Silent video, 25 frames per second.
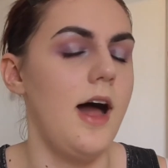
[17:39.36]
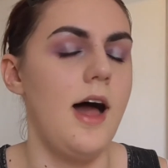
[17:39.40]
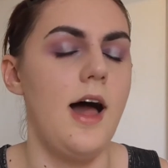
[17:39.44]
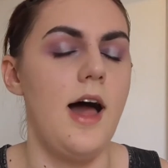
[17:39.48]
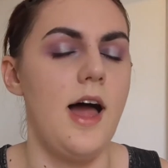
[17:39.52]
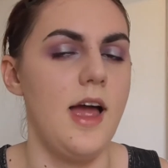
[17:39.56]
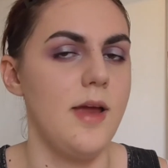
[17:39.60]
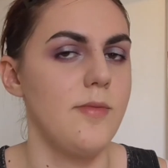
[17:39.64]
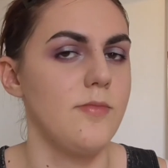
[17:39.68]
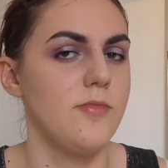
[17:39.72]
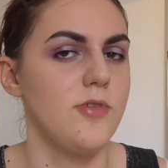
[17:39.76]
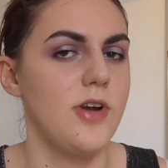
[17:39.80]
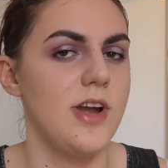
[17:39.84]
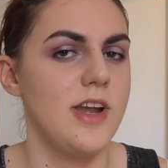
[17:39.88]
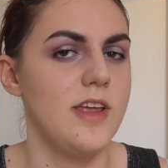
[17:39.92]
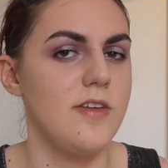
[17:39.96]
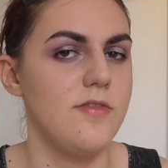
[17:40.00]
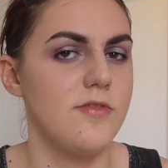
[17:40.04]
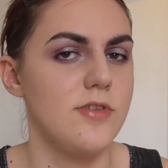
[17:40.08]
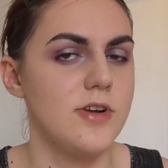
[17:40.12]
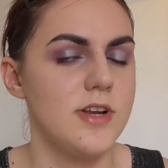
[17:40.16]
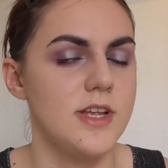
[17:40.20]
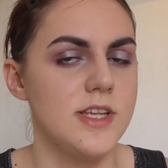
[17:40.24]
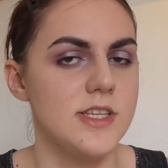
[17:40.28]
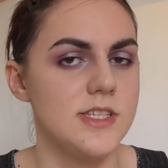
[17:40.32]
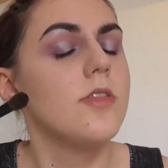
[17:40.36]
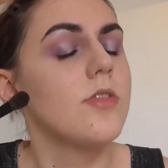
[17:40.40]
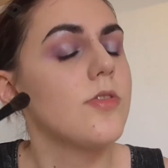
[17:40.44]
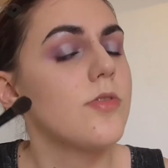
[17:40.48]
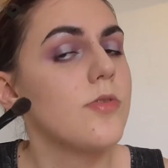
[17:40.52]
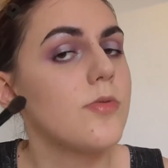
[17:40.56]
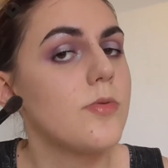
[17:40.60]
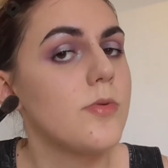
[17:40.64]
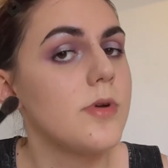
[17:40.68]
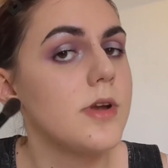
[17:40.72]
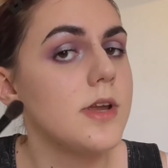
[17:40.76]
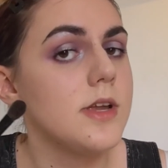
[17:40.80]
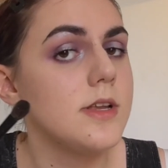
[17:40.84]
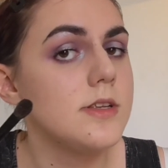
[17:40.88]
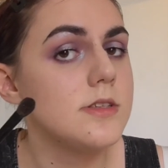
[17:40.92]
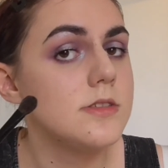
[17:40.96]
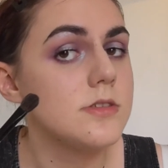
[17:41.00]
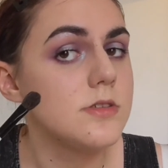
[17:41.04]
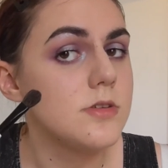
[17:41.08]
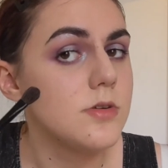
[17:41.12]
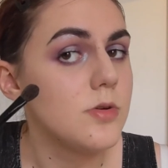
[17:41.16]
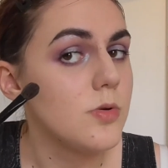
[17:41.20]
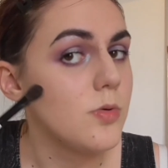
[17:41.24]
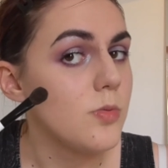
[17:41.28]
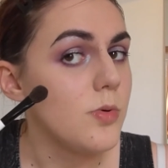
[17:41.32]
I'm ready for this. 3,
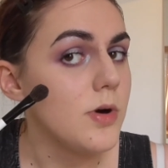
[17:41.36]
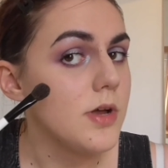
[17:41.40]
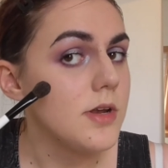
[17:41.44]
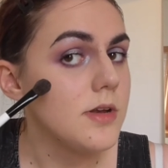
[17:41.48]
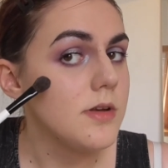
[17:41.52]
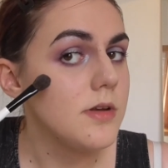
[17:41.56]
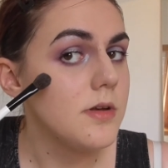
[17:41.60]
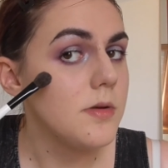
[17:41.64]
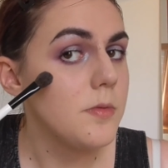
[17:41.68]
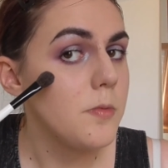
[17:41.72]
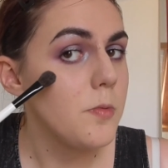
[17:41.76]
2, 1.